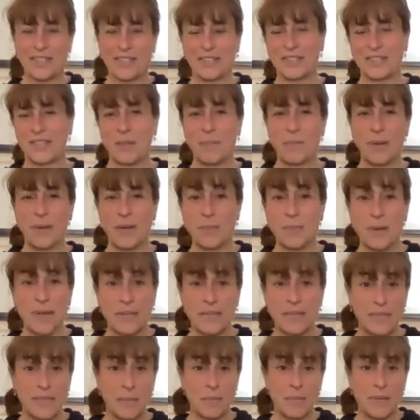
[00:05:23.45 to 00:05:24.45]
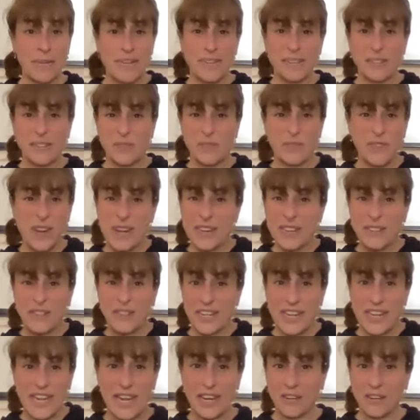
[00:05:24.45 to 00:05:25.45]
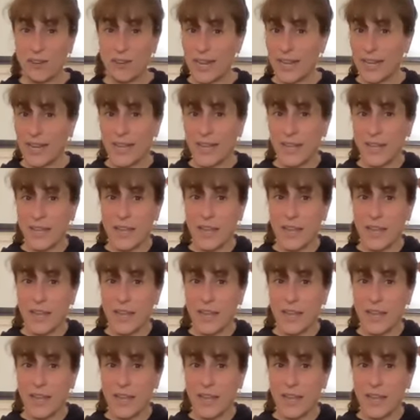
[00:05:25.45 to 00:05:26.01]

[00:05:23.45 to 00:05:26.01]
somebody makes somebody else very, very angry, and